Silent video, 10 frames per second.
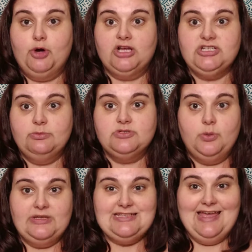project
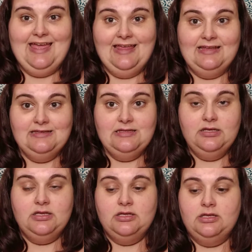was going to end
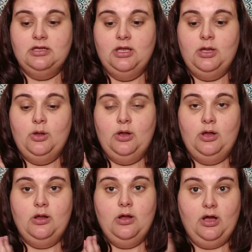
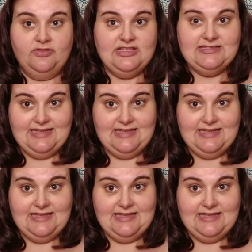on